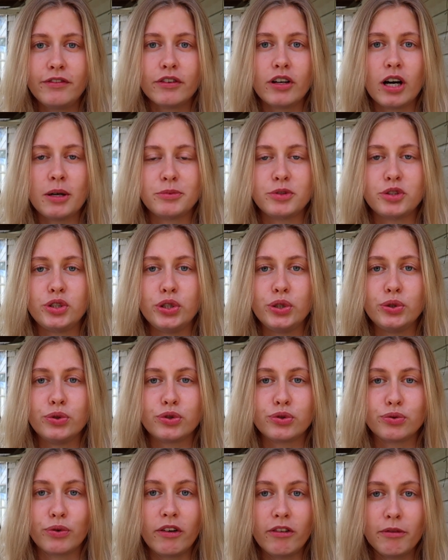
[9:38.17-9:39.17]
for up to
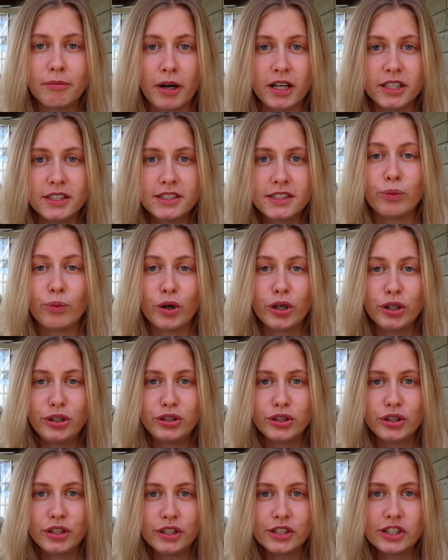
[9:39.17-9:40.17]
12 months, work
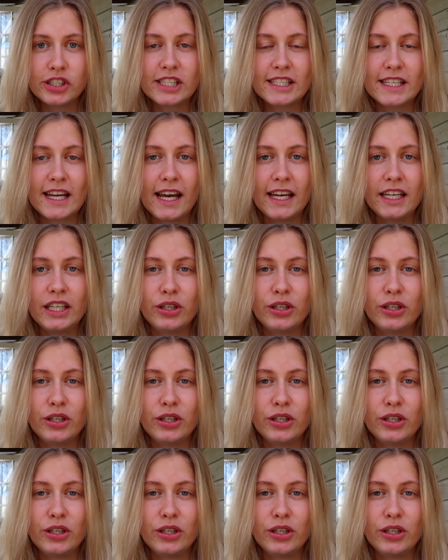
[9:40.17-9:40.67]
during your stay.